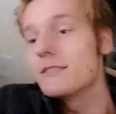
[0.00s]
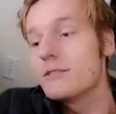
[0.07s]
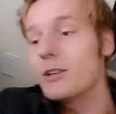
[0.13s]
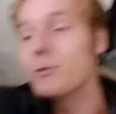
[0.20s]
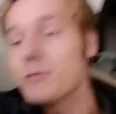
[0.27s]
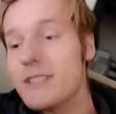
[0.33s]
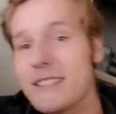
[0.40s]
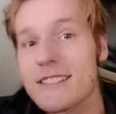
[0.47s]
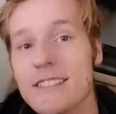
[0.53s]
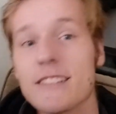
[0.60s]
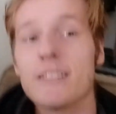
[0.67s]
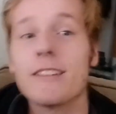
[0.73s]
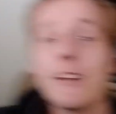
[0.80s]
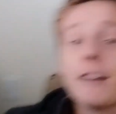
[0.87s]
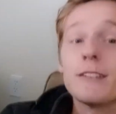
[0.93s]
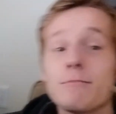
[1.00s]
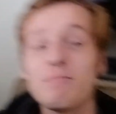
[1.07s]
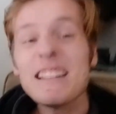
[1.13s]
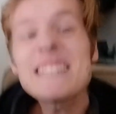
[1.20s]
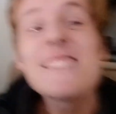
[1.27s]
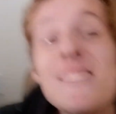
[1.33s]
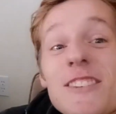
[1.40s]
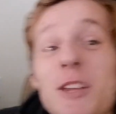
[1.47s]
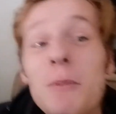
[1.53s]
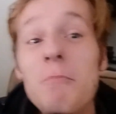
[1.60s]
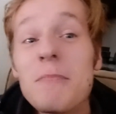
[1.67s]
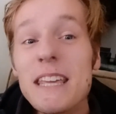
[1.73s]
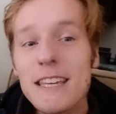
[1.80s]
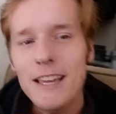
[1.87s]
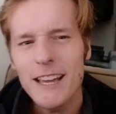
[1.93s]
don't listen to that. Listen to
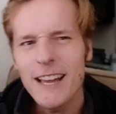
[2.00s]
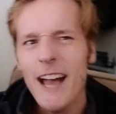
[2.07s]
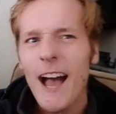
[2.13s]
me.